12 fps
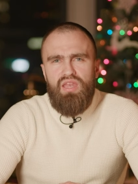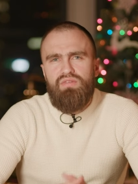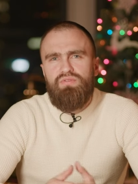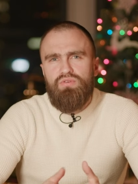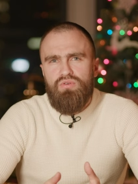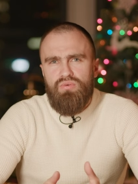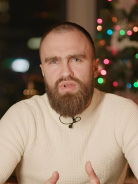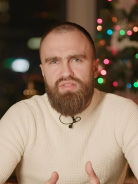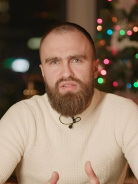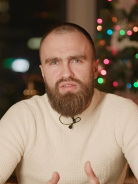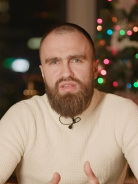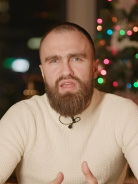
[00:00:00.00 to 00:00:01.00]
and if you
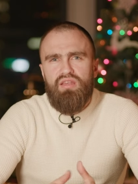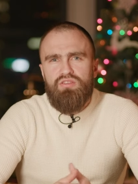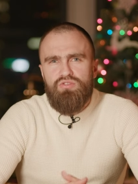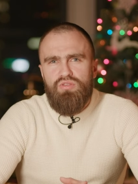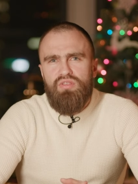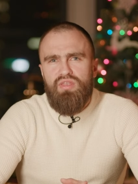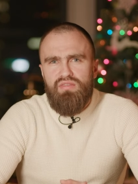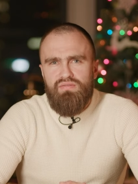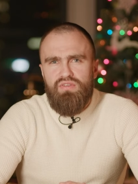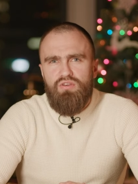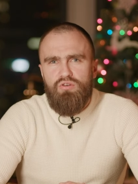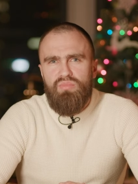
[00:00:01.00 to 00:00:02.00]
request it, I can shoot another
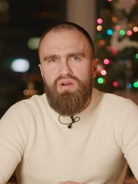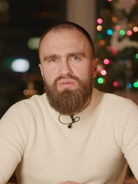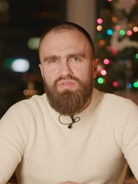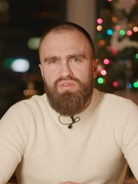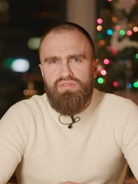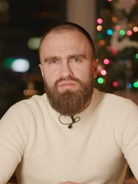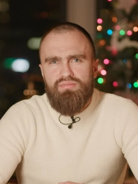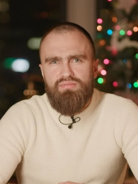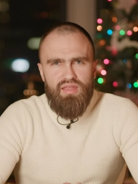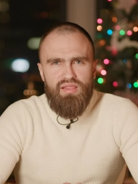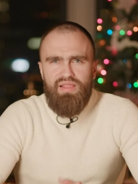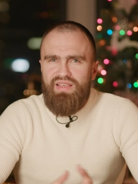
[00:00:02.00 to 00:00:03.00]
video about this.
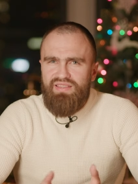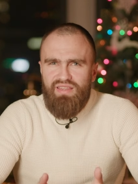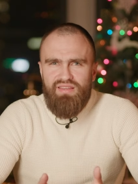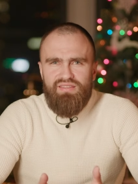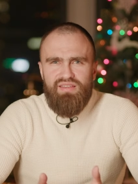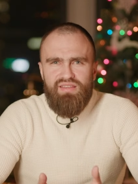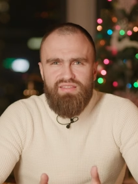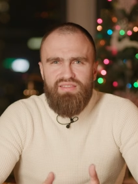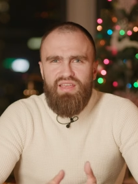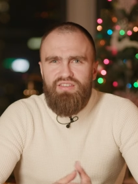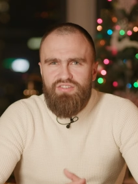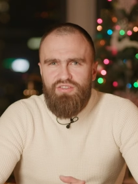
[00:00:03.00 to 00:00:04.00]
Laziness is
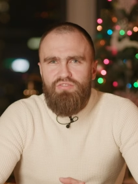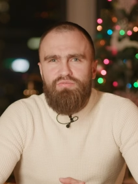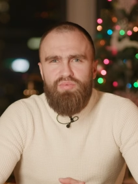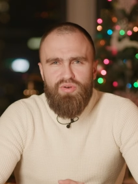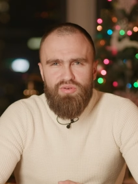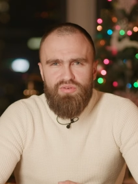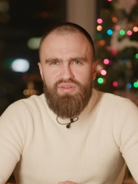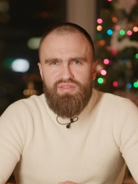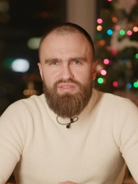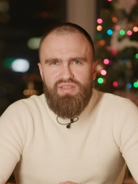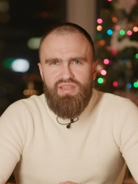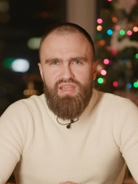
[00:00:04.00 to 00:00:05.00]
an engine of
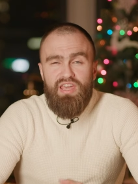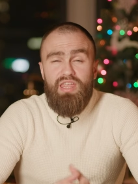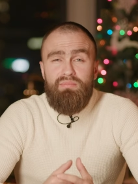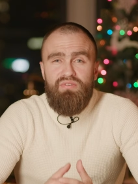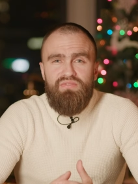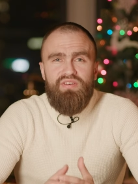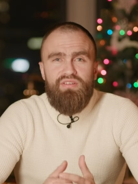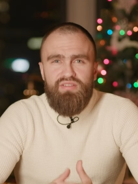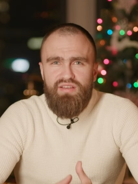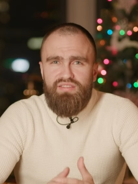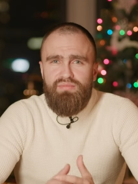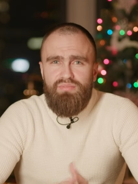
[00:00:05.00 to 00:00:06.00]
progress, and I'm a very
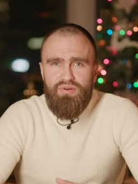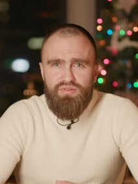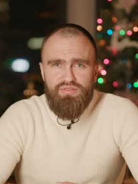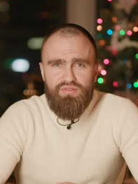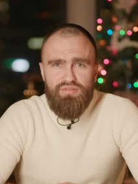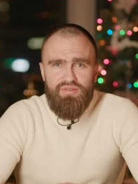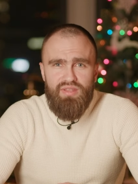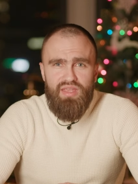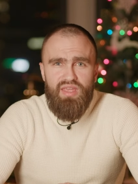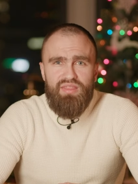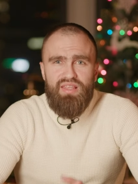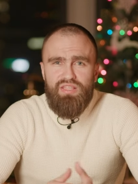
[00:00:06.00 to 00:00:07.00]
lazy person.
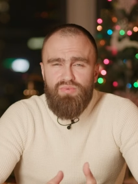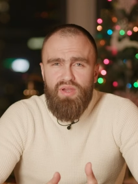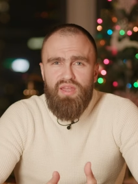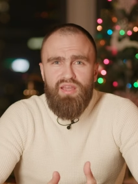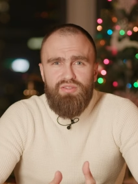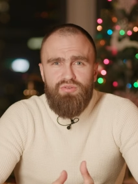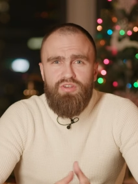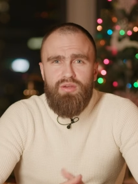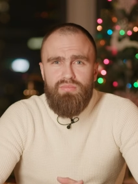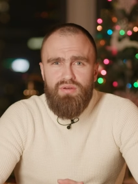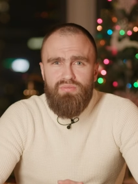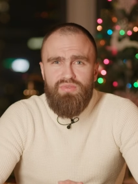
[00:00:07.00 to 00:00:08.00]
That's why I had to
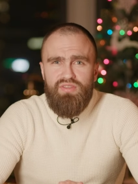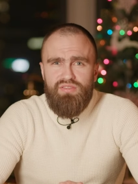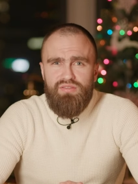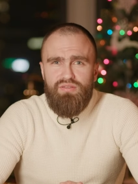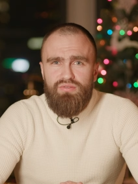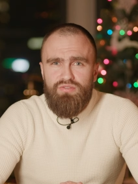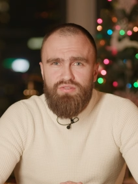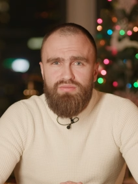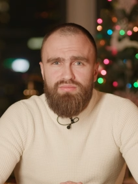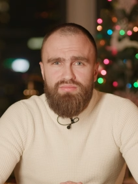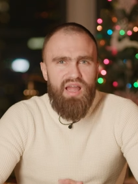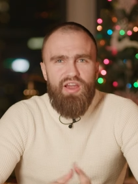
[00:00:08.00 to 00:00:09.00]
come up with this
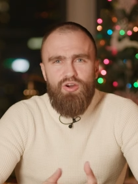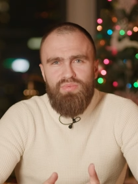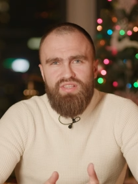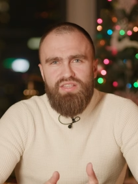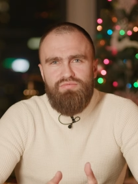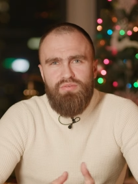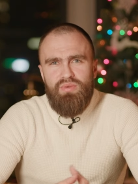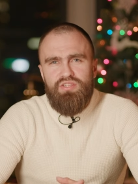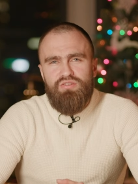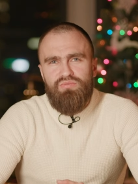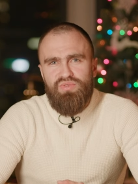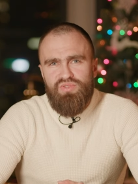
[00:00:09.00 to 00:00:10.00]
solution. I hope this
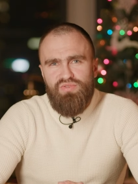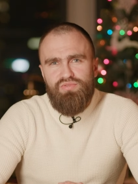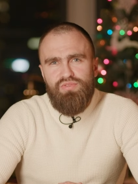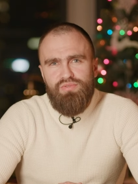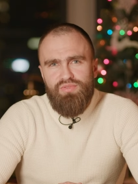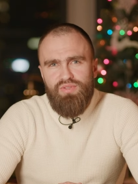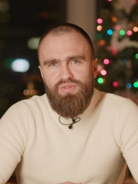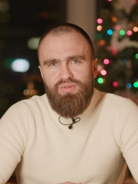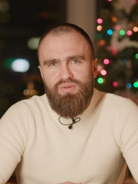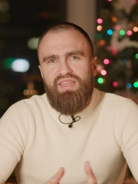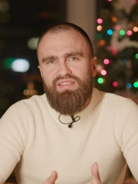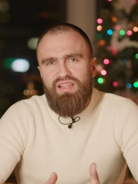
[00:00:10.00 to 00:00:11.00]
information was useful for
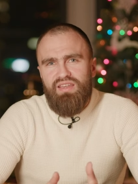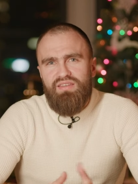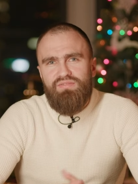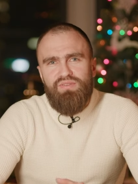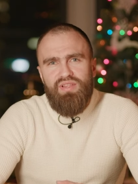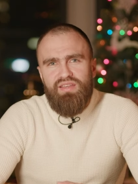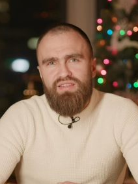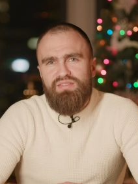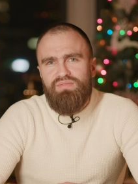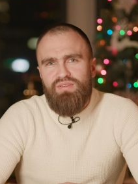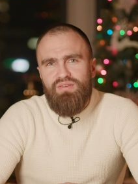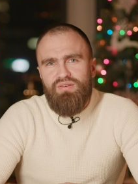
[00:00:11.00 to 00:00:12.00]
you. Hit like if you like this
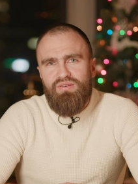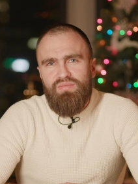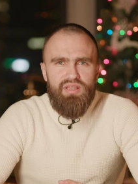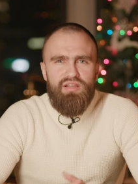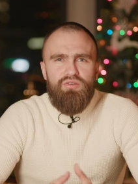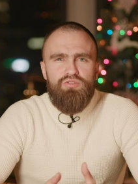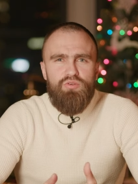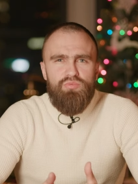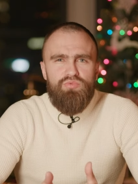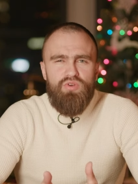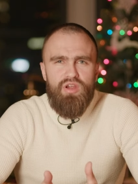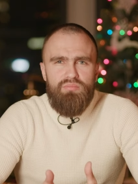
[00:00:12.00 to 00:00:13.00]
video. Click on
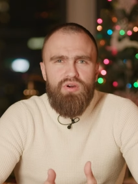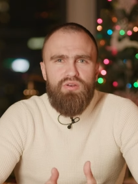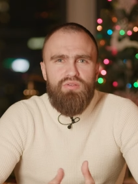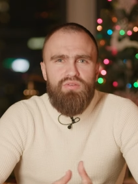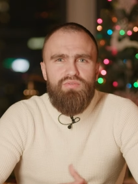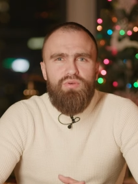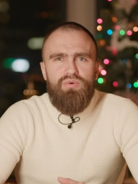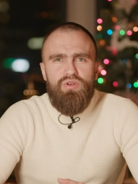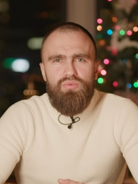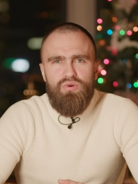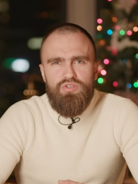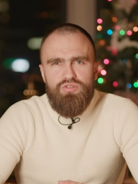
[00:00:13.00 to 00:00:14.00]
subscribe button if you want
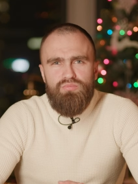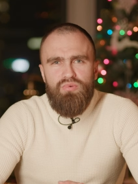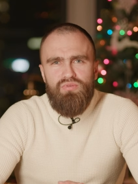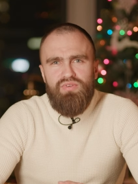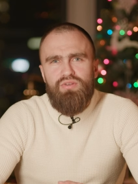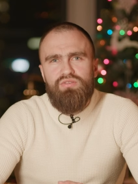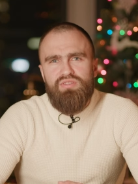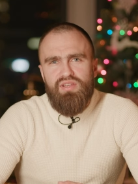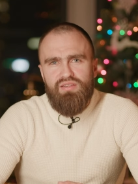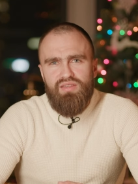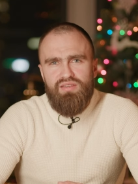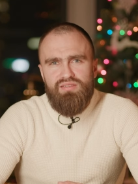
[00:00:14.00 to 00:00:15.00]
to watch more videos
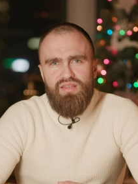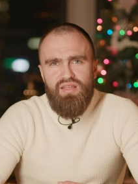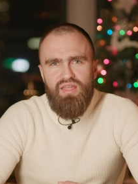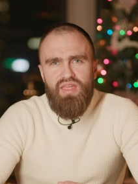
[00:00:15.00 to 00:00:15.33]
like this.